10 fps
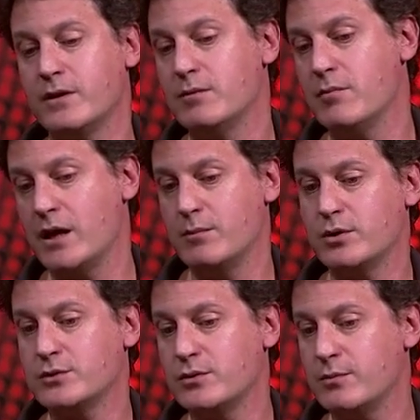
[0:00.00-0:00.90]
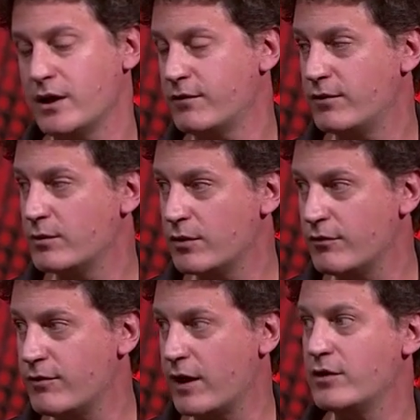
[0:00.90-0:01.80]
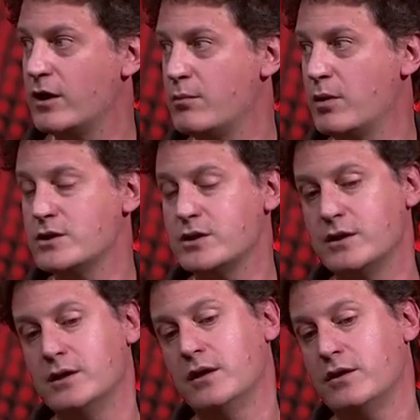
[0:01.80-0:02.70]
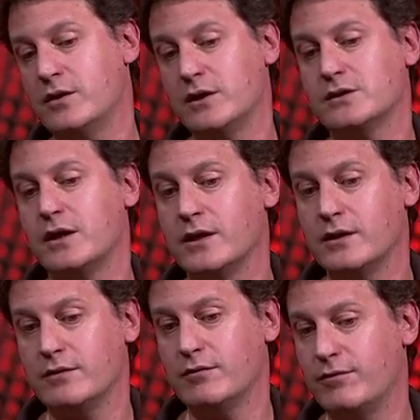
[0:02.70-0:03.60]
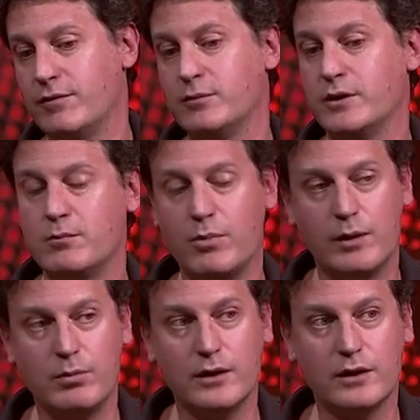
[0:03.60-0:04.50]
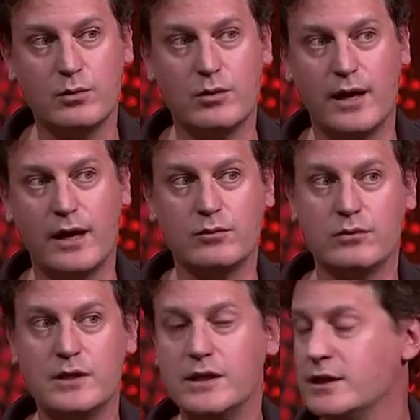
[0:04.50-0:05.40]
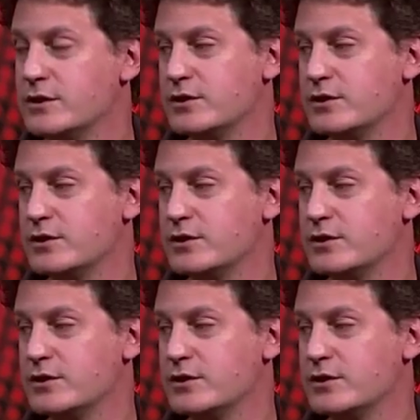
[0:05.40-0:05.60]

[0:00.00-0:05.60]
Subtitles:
that made it possible to make a film on a very low budget. Things like filming in public without needing